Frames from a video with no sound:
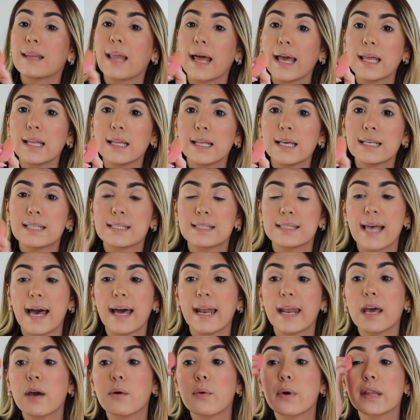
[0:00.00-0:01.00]
lightly
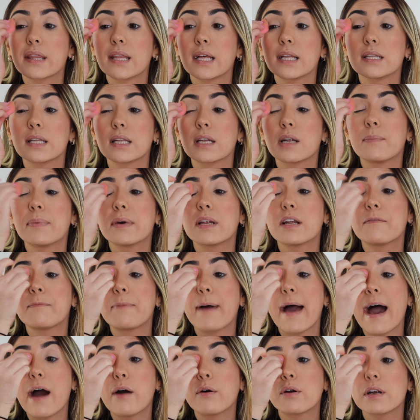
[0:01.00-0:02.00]
set it with a little bit of
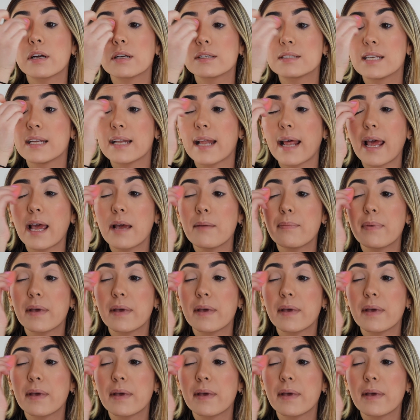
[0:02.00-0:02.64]
powder today